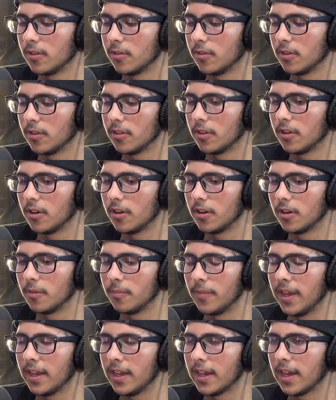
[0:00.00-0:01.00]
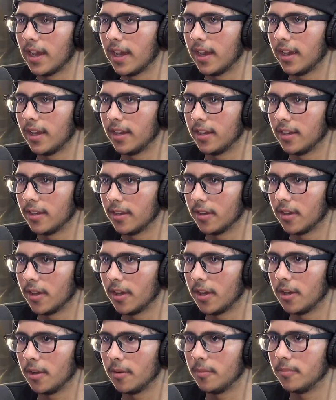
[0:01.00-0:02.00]
their main guy,
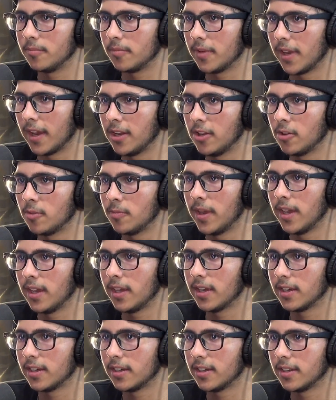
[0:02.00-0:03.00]
Kenny Omega,